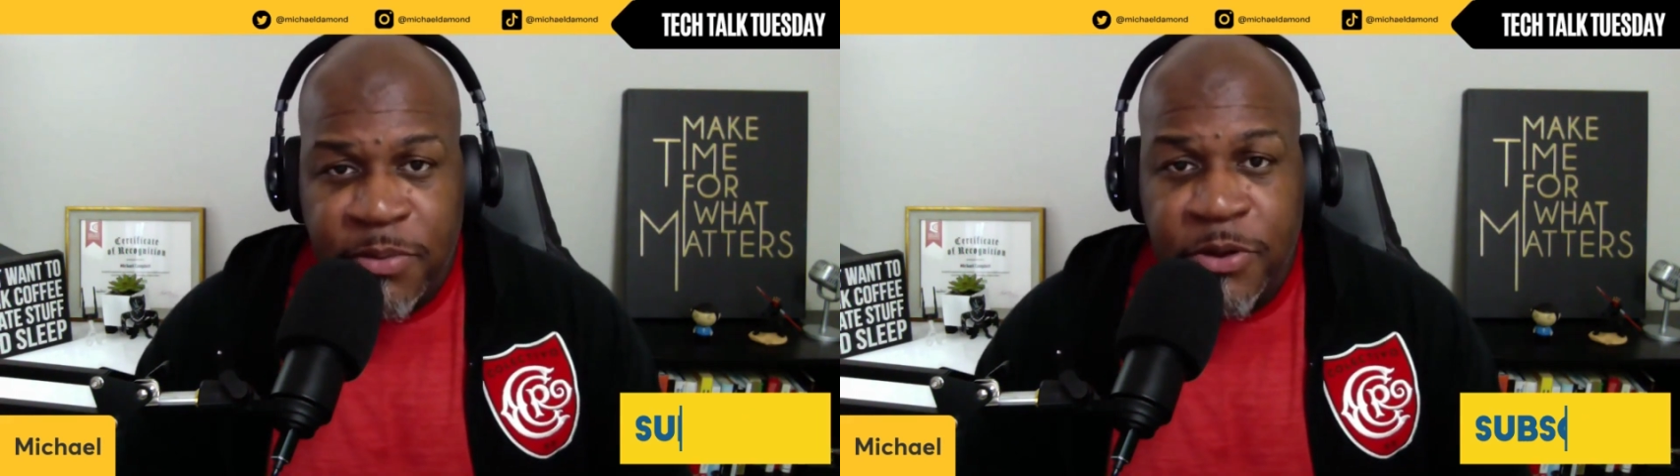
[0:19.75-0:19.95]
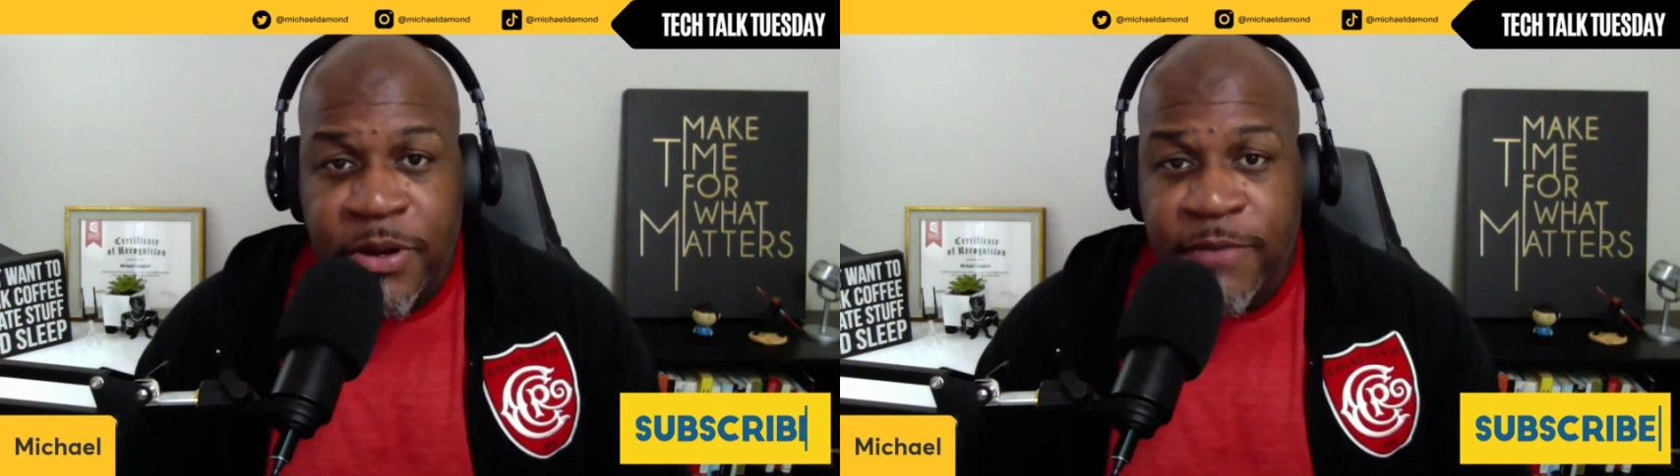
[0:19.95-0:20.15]

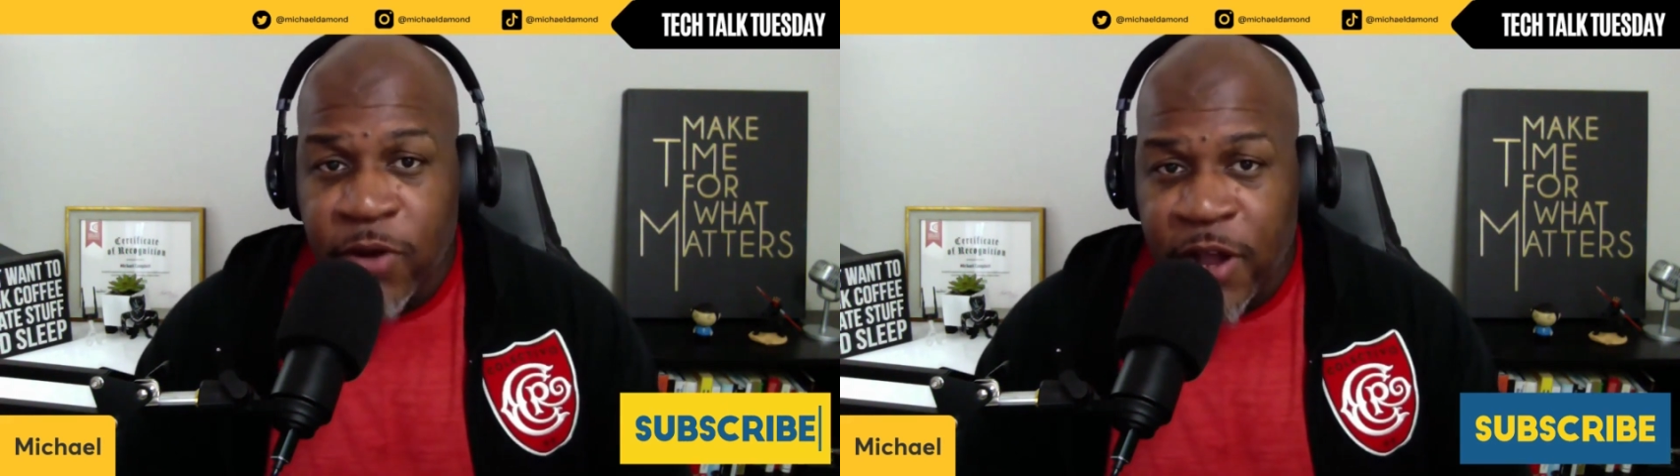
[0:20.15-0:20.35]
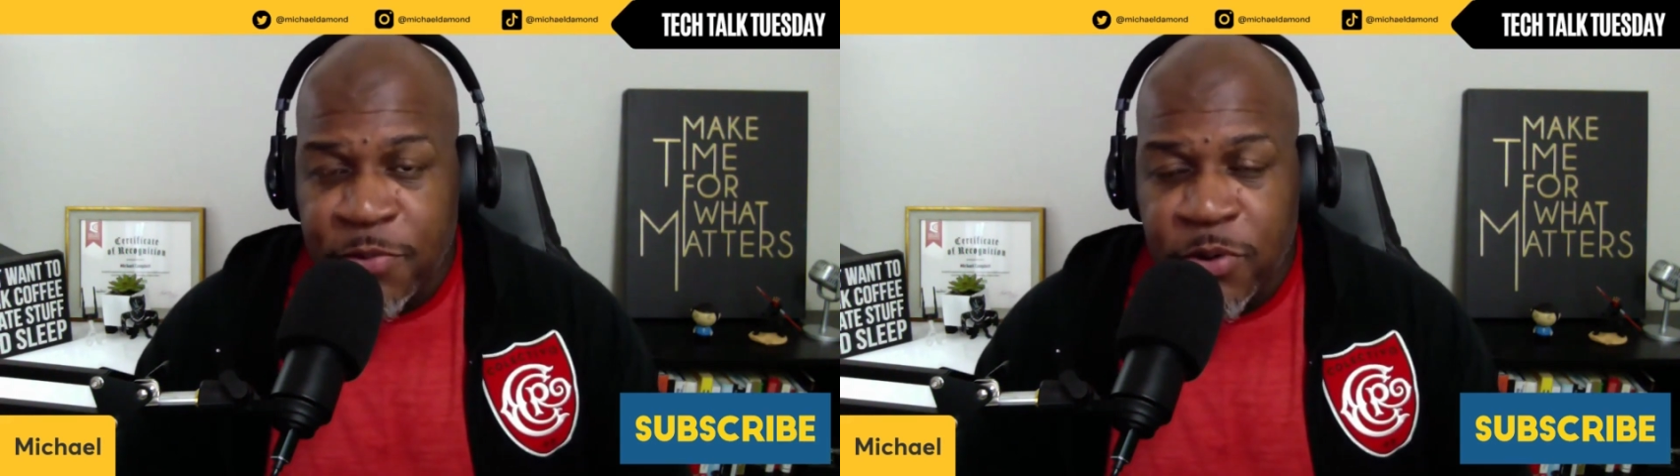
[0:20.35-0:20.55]
community
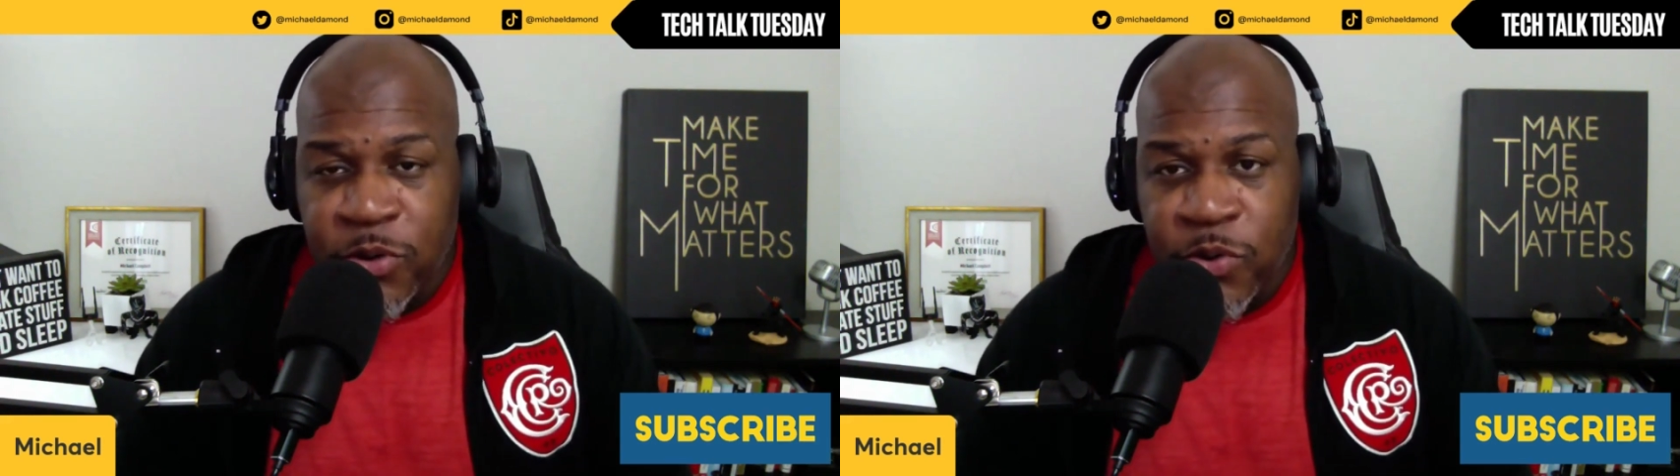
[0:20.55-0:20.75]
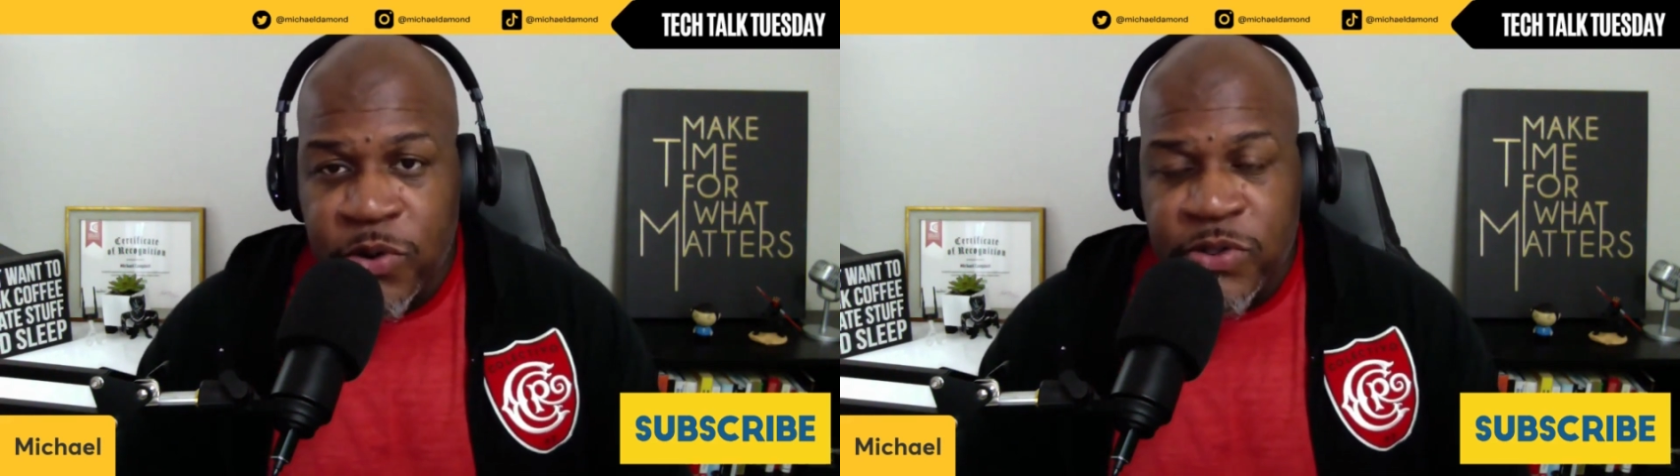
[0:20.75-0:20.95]
for
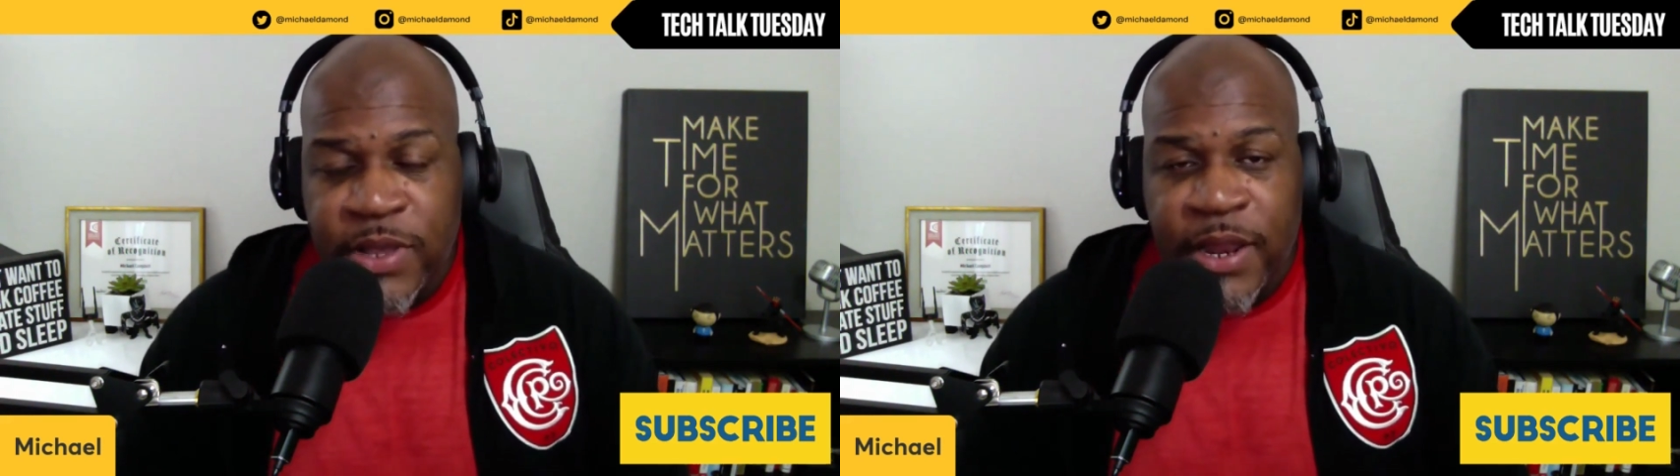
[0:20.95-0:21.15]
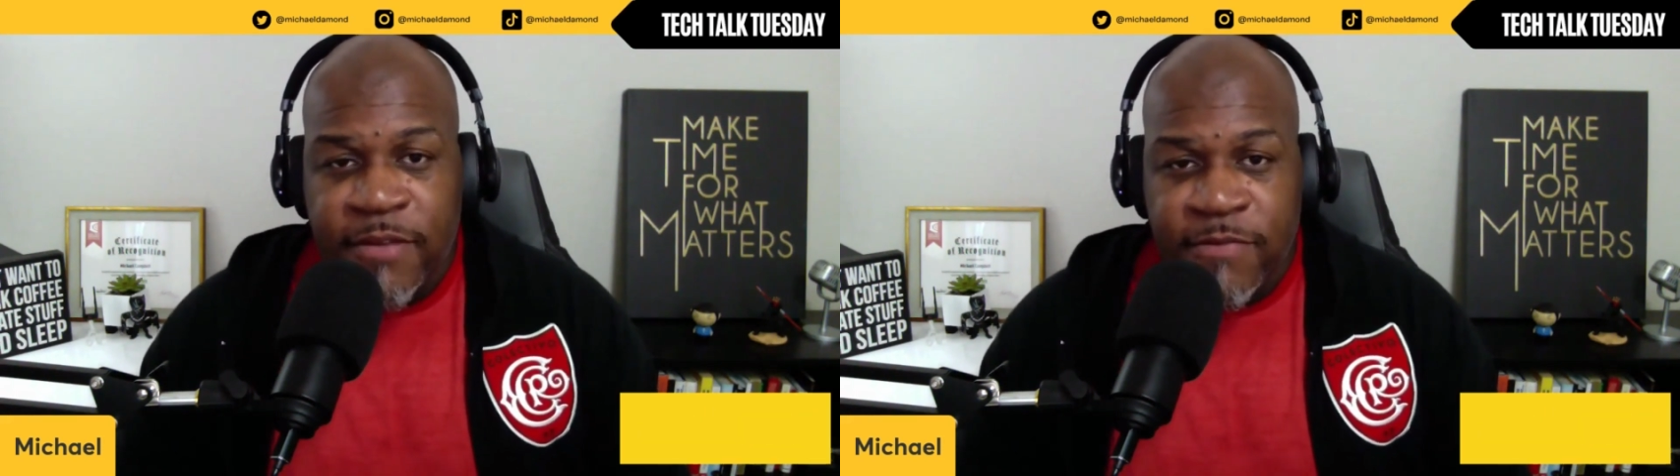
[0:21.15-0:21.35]
entrepreneurs
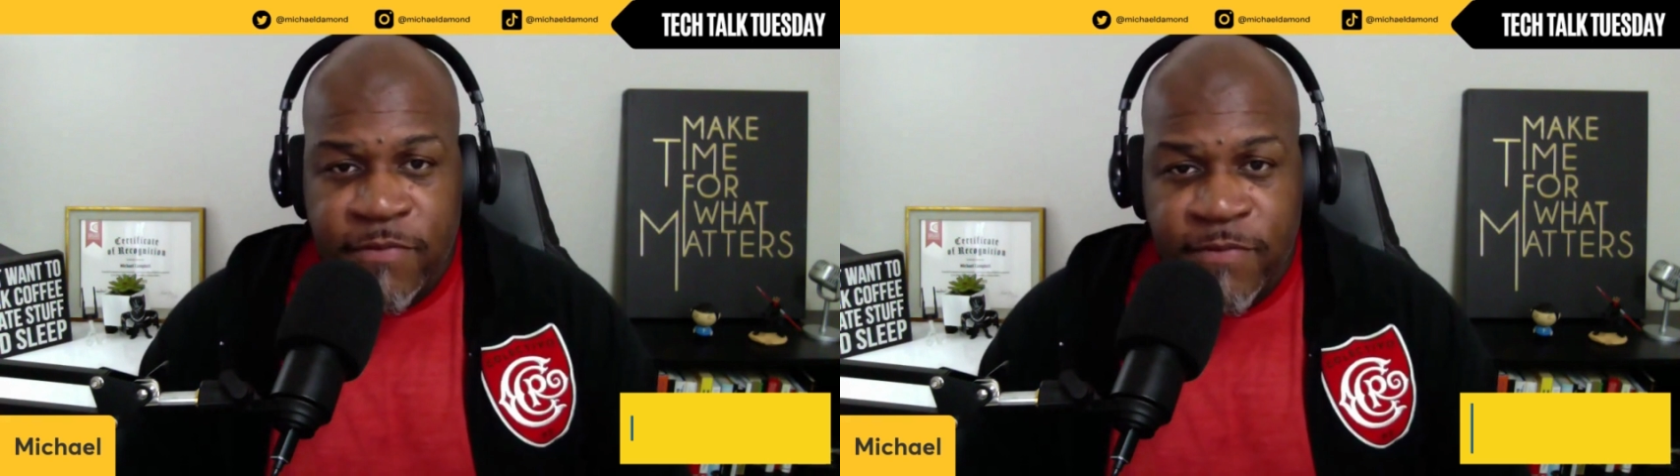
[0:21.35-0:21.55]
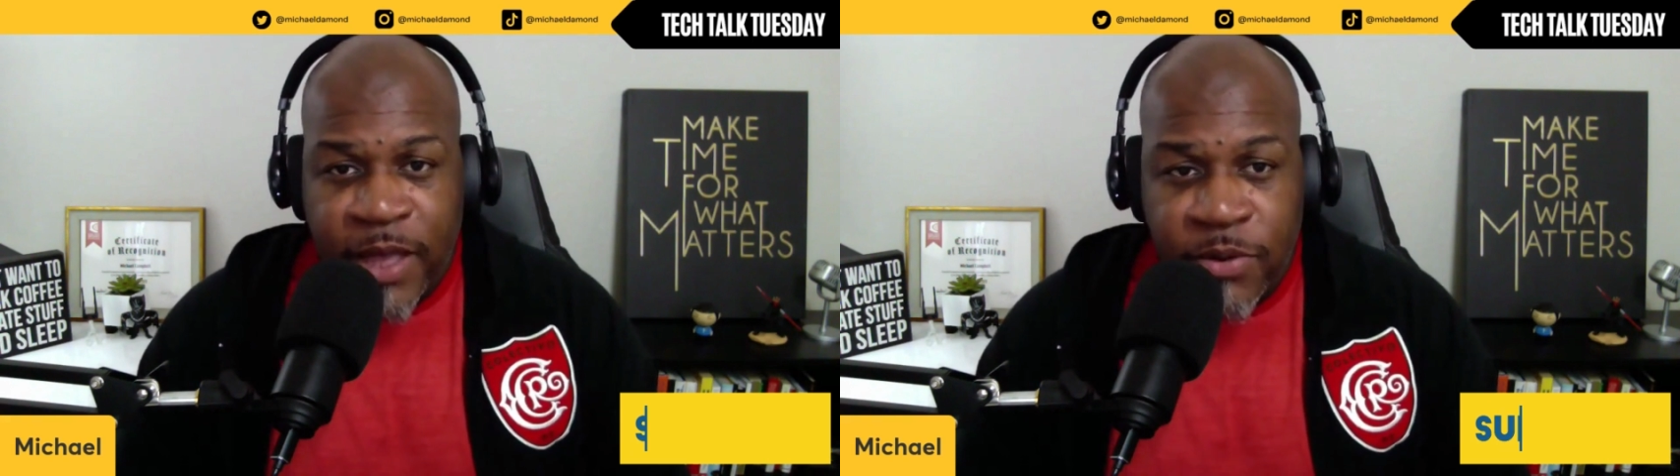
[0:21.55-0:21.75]
that I've
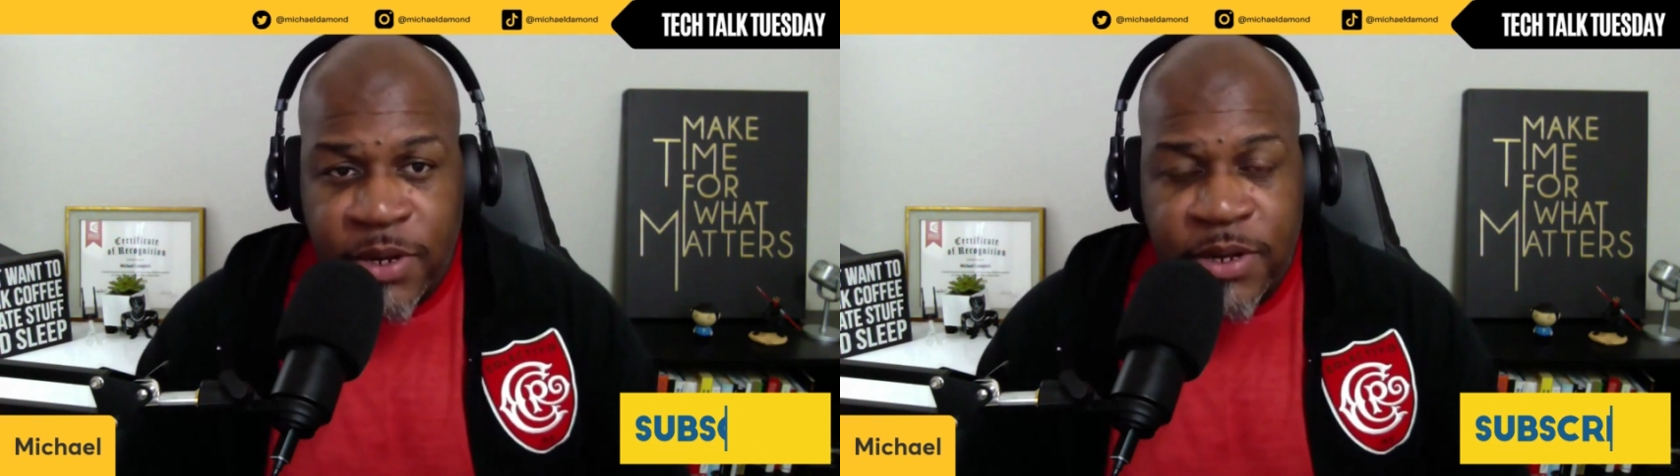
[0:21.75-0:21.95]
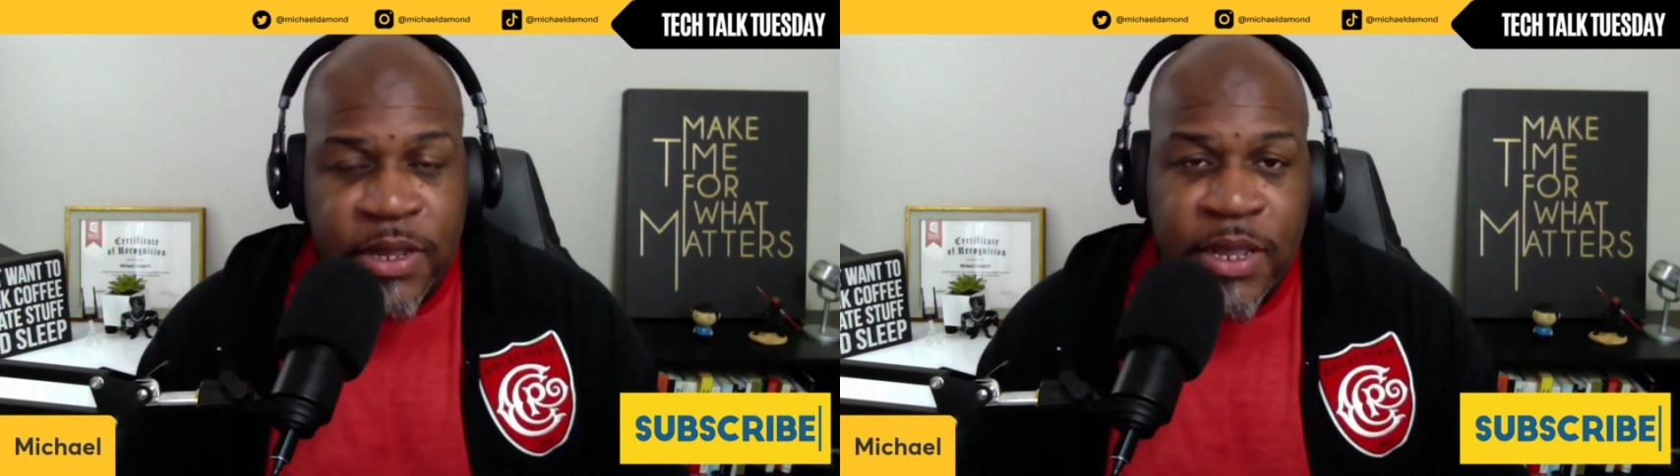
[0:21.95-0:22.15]

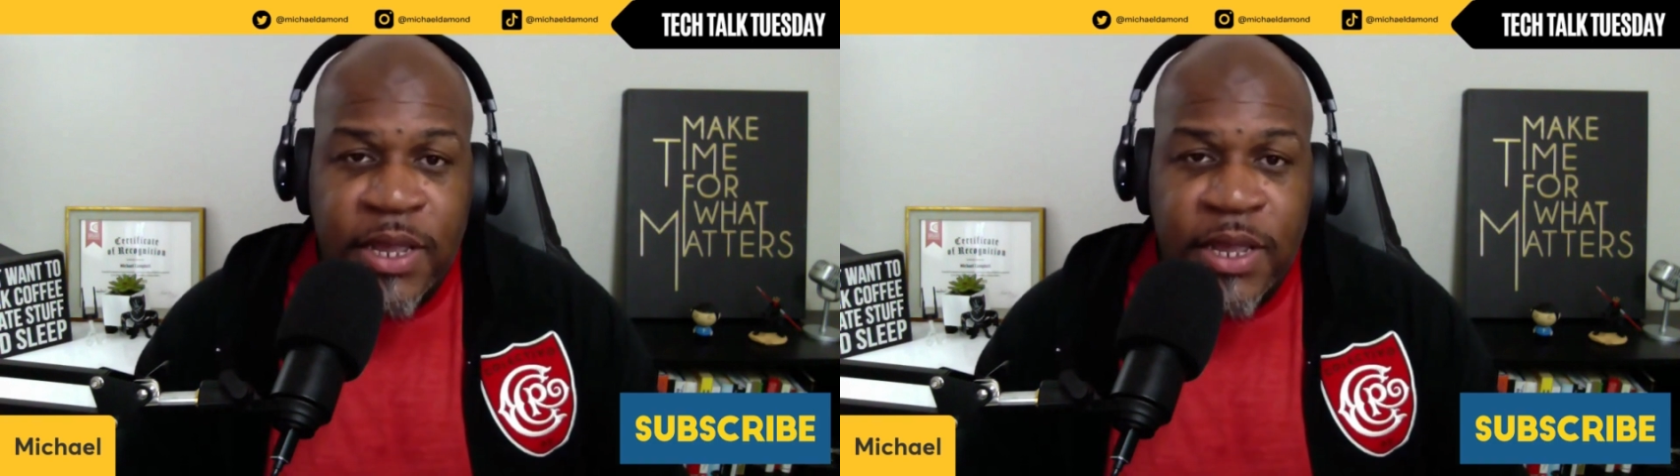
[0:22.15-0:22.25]
founded.